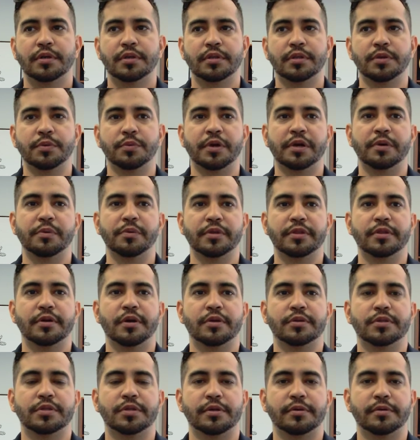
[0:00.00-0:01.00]
the
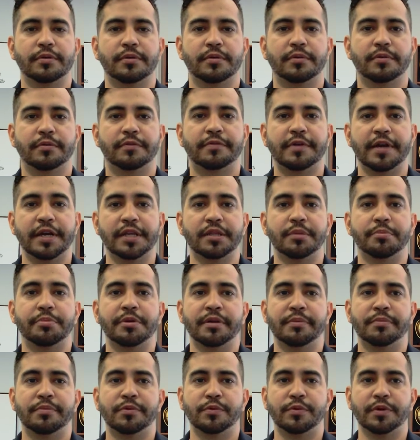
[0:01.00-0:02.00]
wherewithal to find the
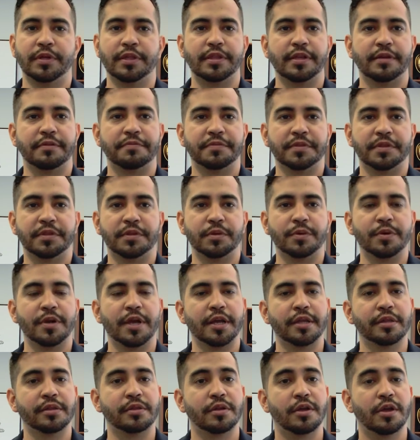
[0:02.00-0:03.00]
people with that 50
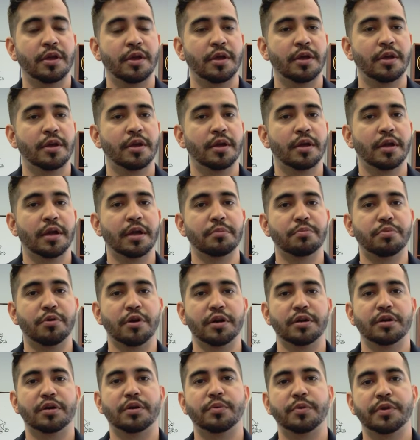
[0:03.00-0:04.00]
grand and
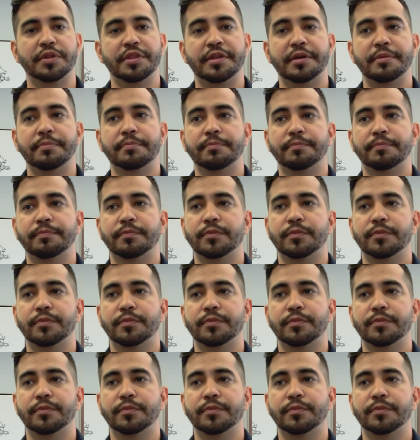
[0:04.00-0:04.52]
partner with them,